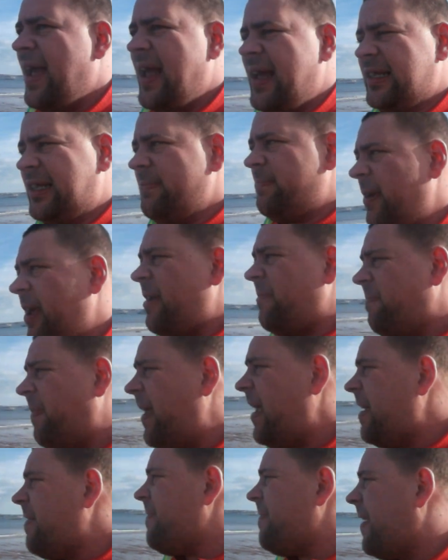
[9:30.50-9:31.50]
It's a big
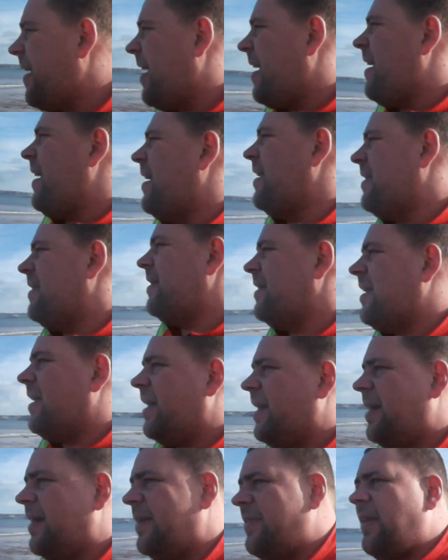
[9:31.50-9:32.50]
pier, mate, and
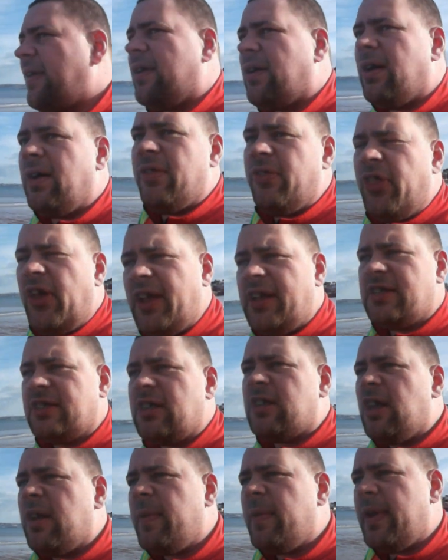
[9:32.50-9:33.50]
they got things
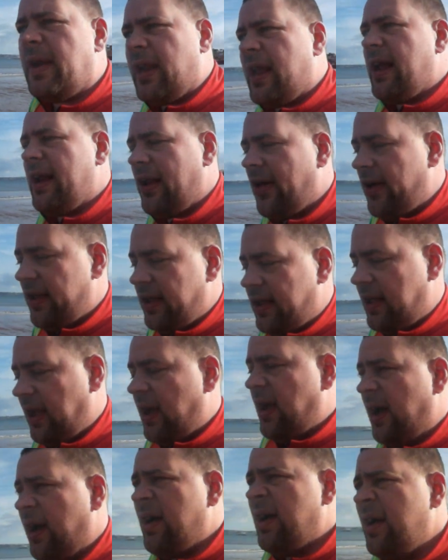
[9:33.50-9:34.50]
to do in here, like
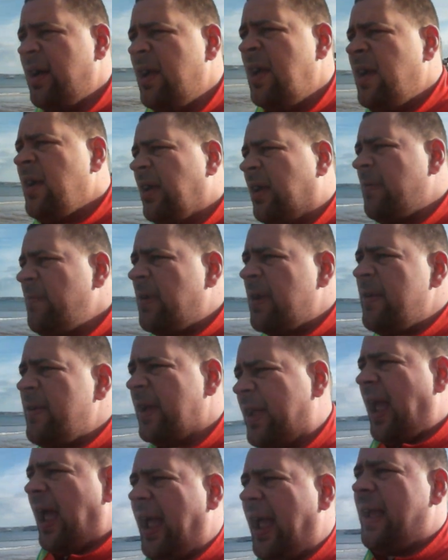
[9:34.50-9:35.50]

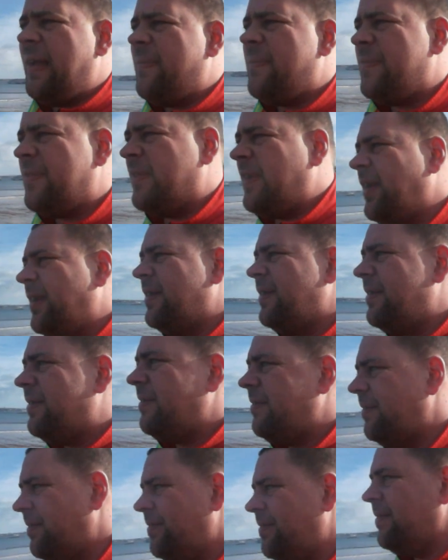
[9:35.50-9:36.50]
computer games
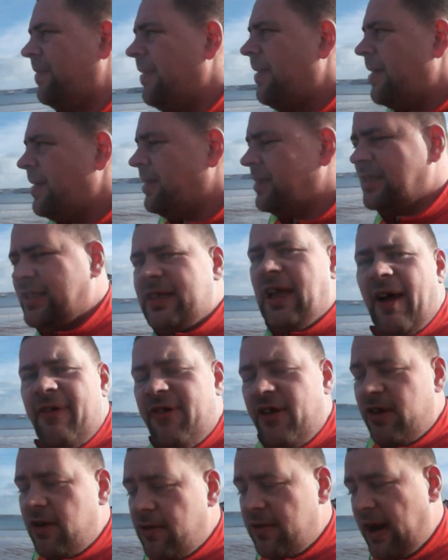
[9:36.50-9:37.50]
and
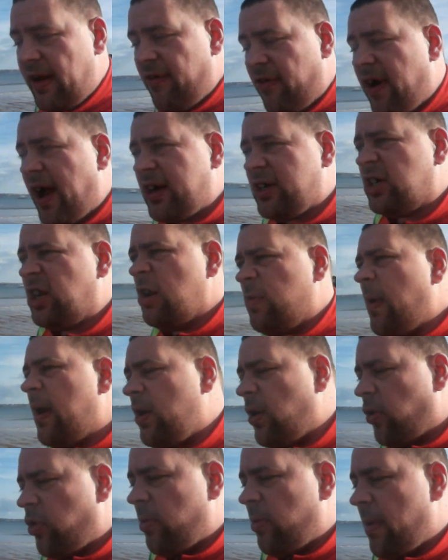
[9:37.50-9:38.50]
stuff that you'll never actually
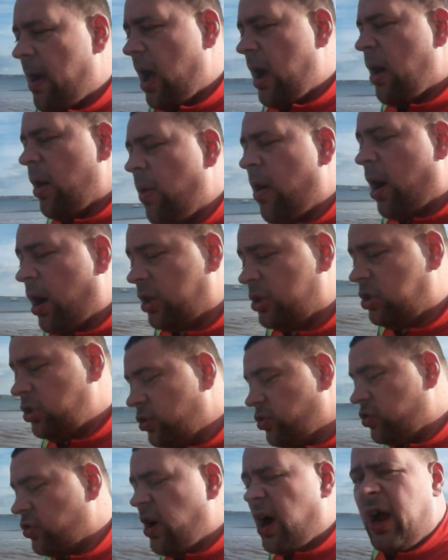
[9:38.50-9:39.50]
win on, no matter how hard
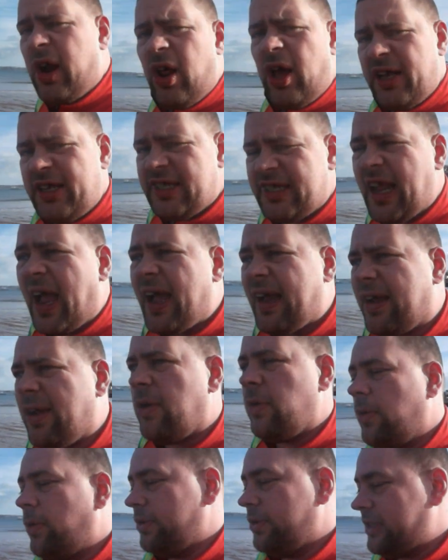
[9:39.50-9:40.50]
you try, like Stacker
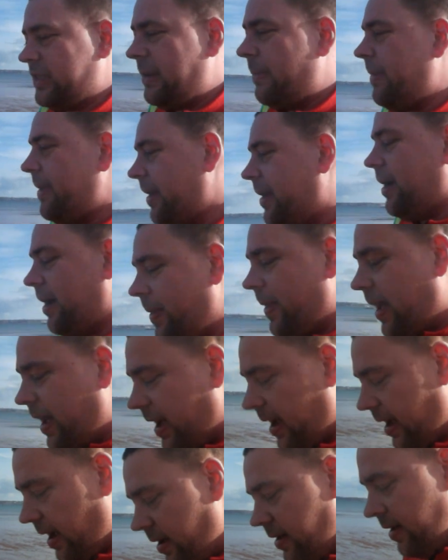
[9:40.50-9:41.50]
or something like
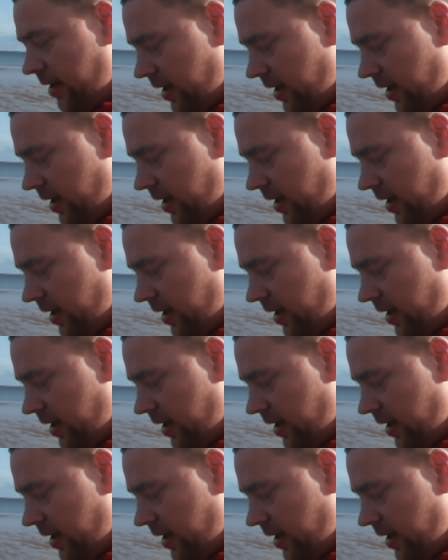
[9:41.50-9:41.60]
that.